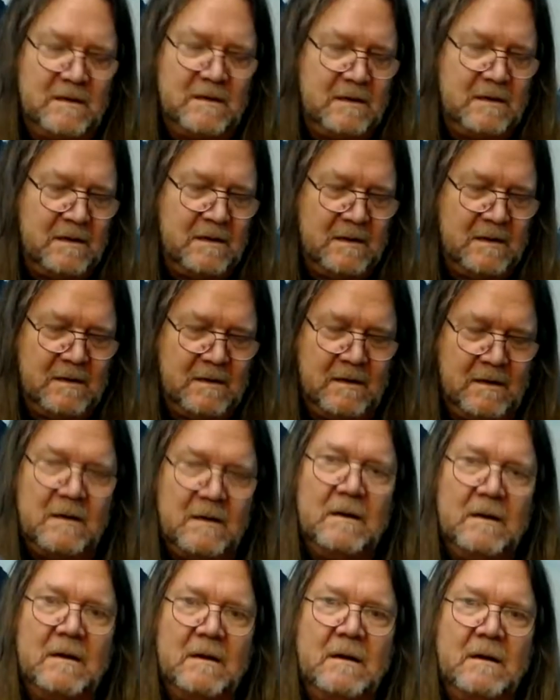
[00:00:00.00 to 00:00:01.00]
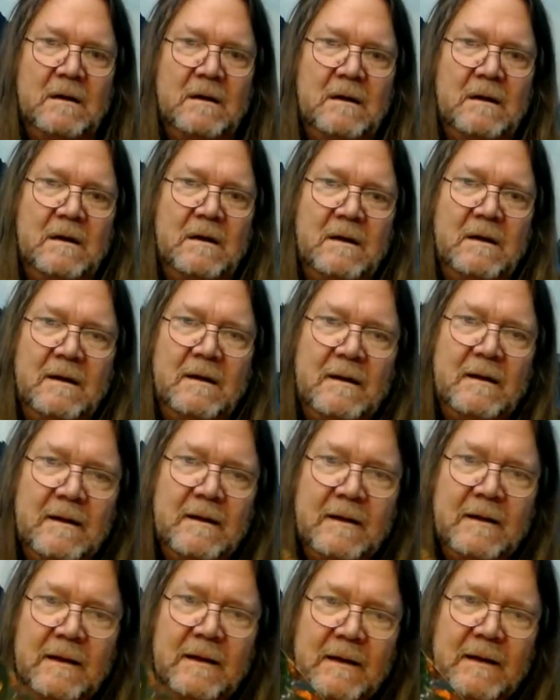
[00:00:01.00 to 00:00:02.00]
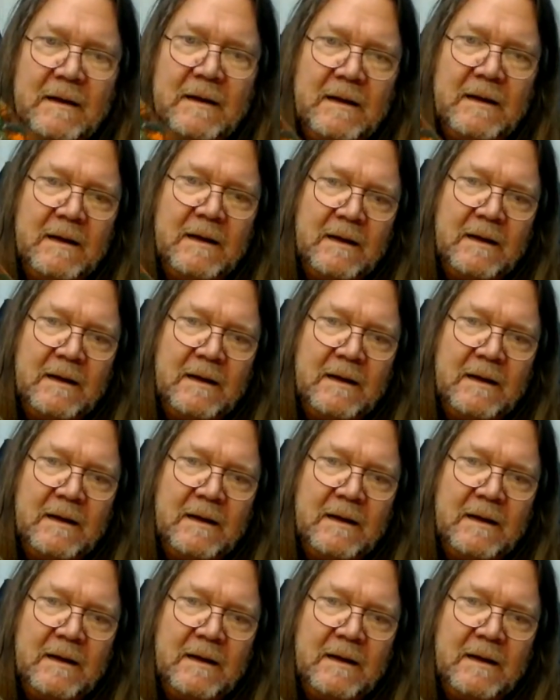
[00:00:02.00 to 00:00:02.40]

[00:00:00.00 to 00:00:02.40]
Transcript: Nothing is said.